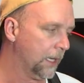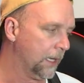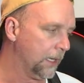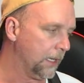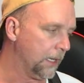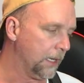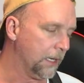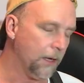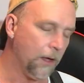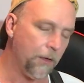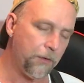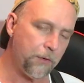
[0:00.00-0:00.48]

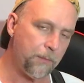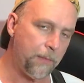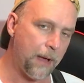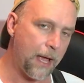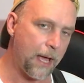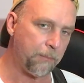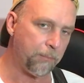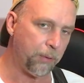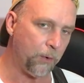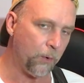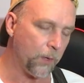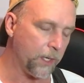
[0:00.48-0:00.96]
Another
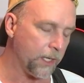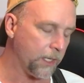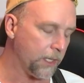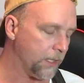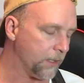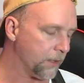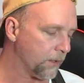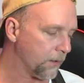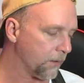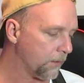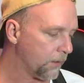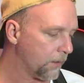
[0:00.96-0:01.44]
bad point
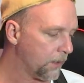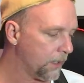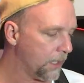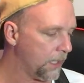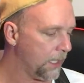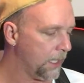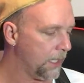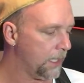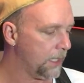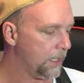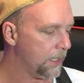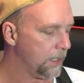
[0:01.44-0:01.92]
here
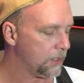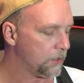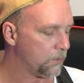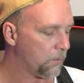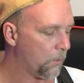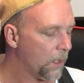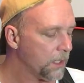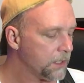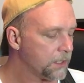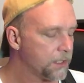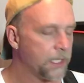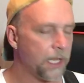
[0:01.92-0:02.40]
is
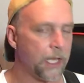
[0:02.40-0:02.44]
once